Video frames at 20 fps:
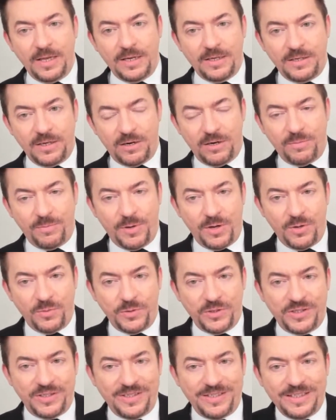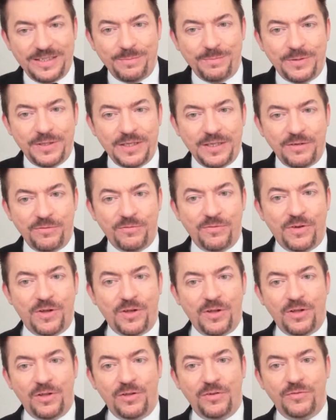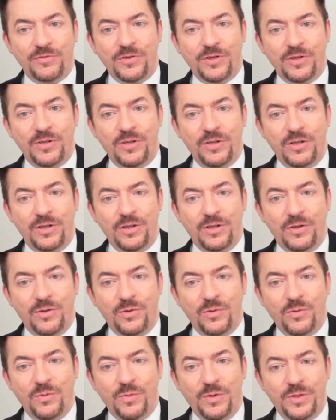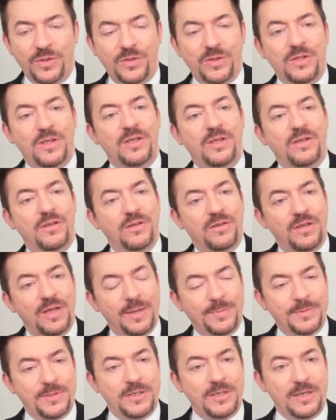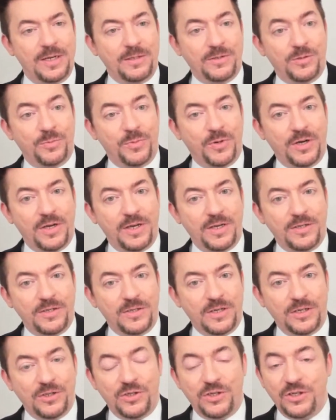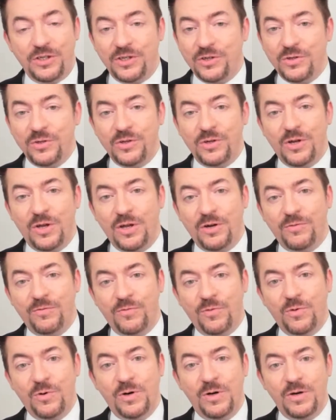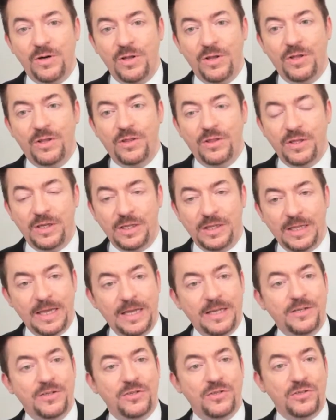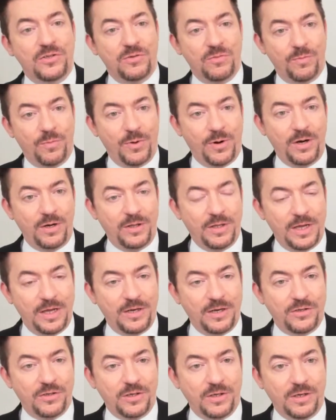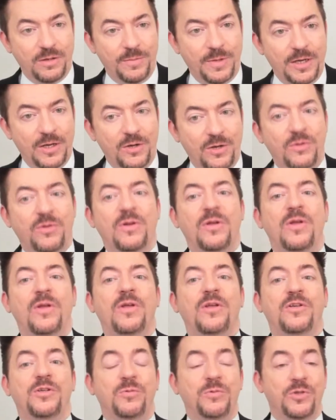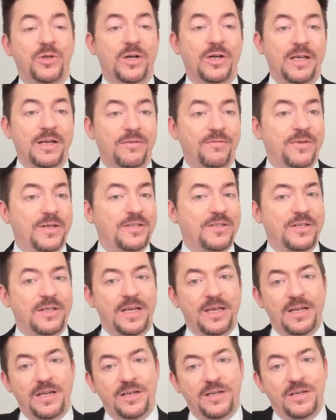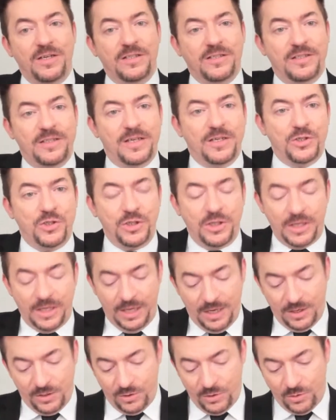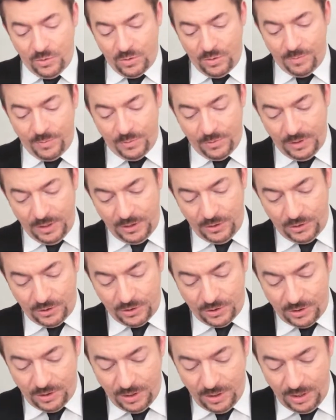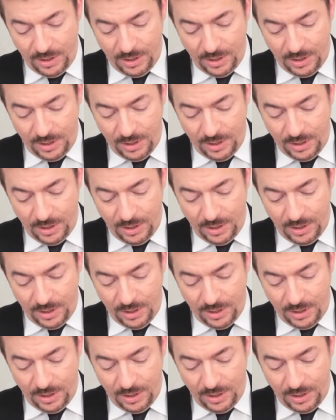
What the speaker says: Terramar was deeply involved with the Epstein enterprise, and she could not afford the Atlantis part of that to come out. She was going to get investigated. Instead, she canned the corporation.